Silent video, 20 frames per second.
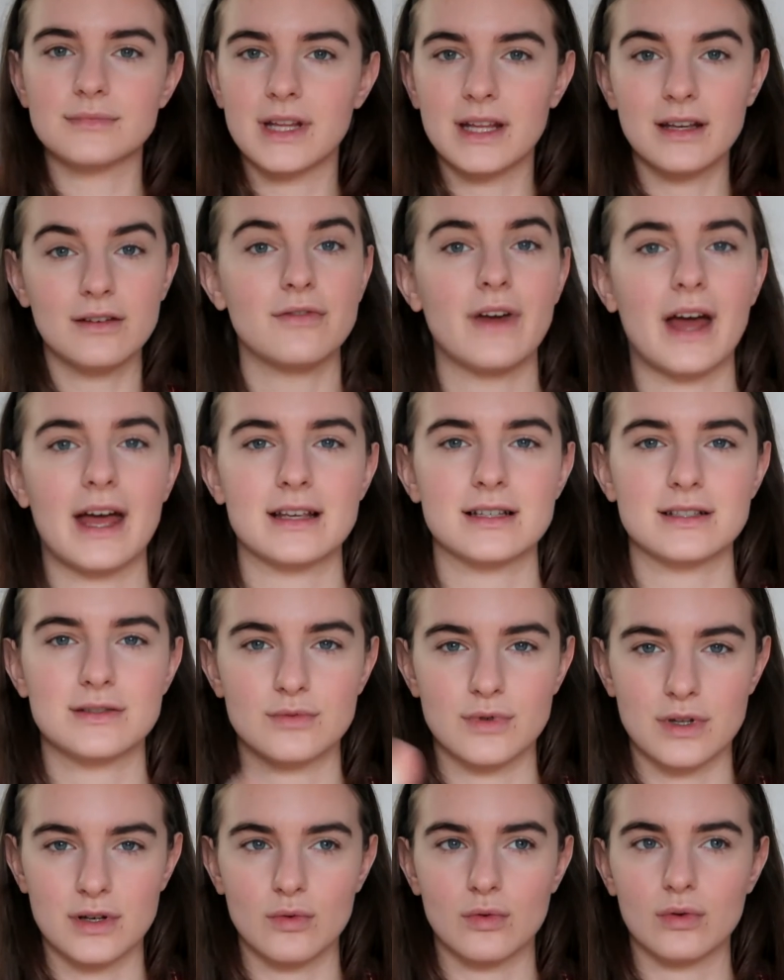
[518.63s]
invest
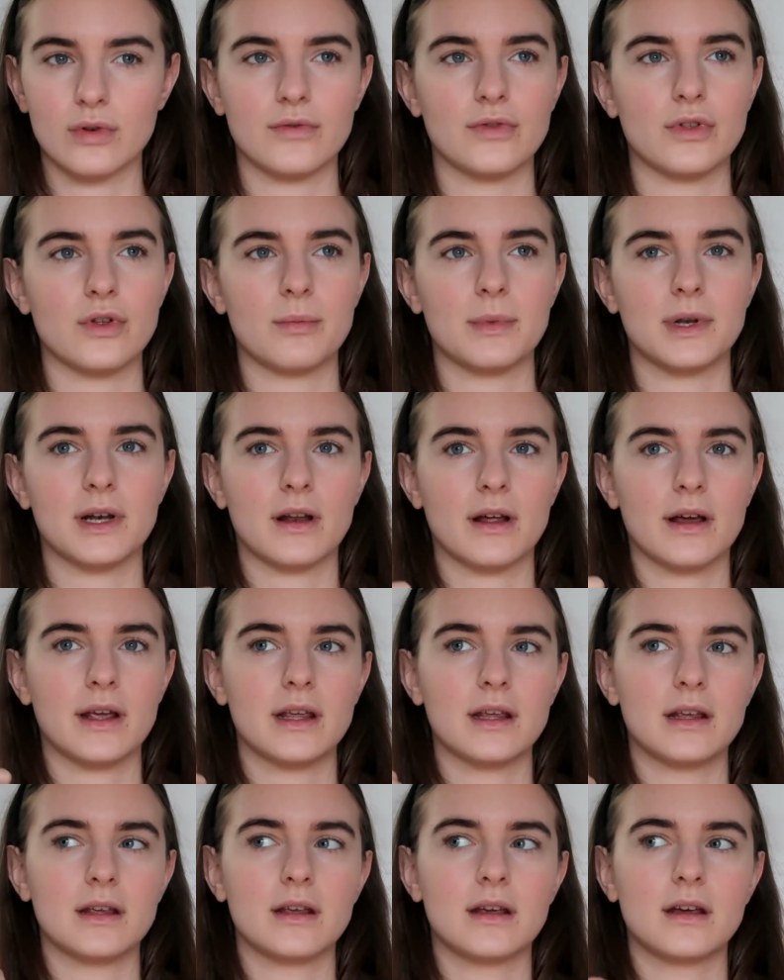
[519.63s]
in all of them and,
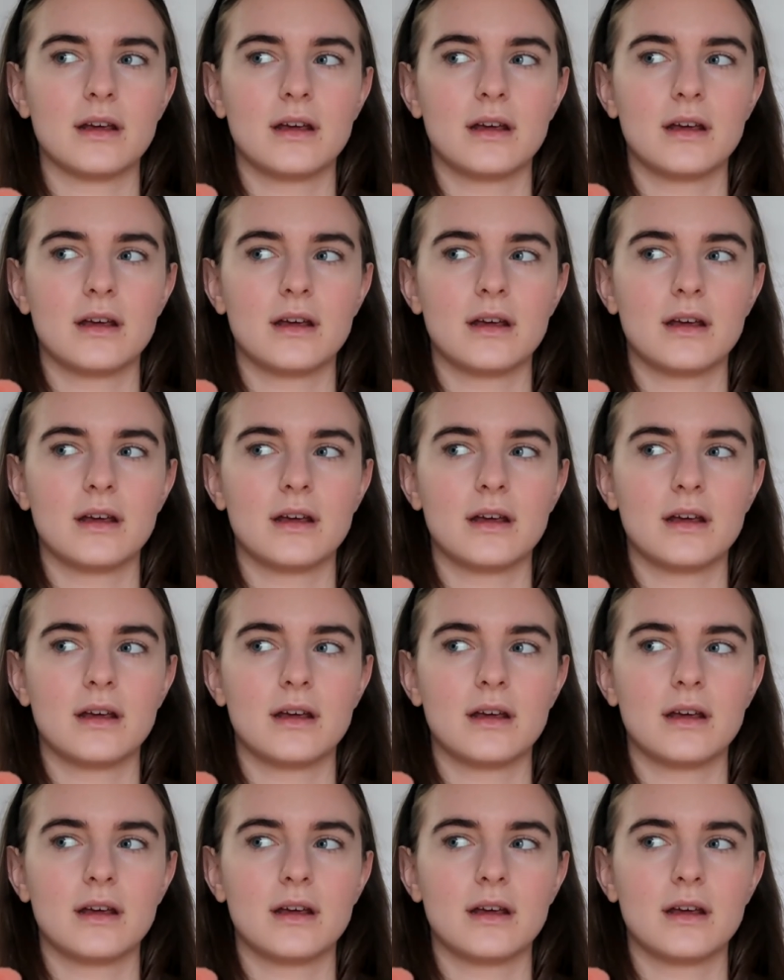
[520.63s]
like,